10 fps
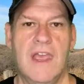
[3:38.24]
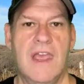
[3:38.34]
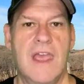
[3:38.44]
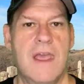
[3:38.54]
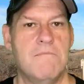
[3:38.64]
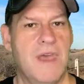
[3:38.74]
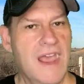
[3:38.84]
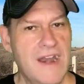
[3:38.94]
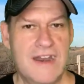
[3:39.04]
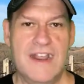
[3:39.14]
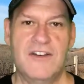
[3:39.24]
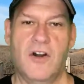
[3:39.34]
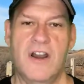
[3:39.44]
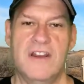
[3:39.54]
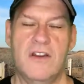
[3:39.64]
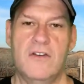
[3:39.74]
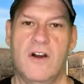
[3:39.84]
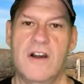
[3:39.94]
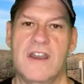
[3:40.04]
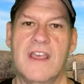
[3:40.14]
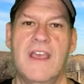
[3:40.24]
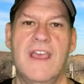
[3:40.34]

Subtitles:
And man, did it turn into dirt.